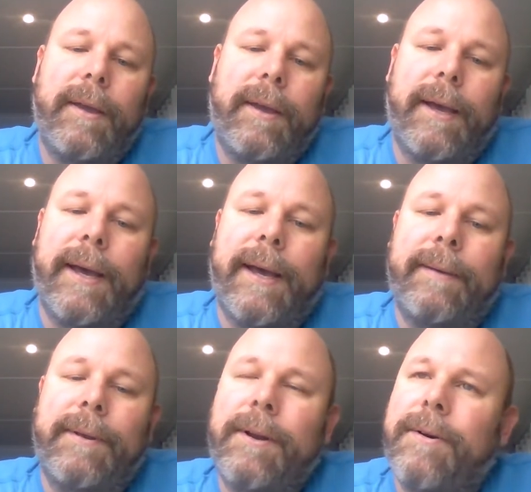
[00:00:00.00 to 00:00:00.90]

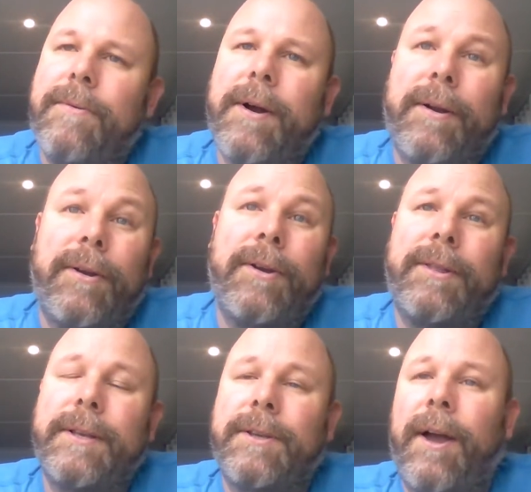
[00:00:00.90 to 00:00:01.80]
You don't know what on
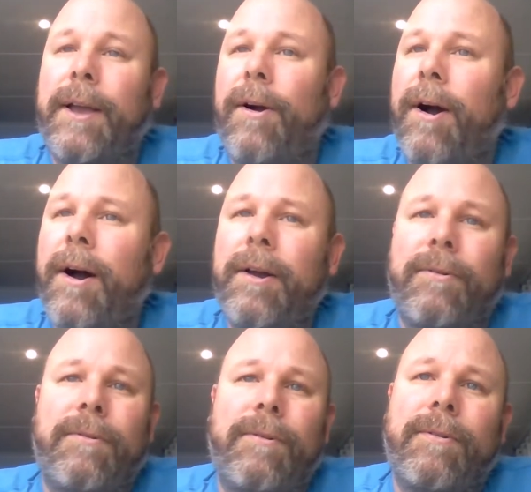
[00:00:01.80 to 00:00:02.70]
earth is going
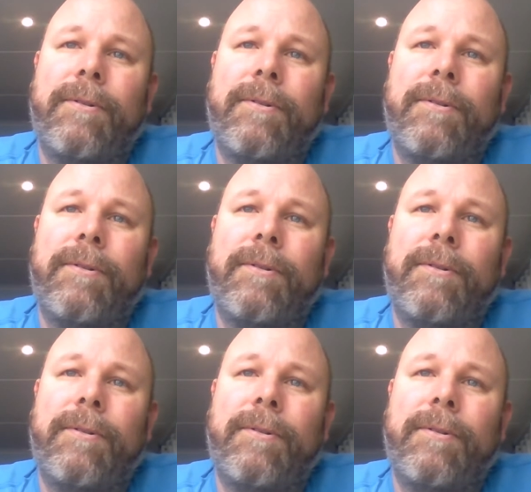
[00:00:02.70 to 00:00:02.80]
on,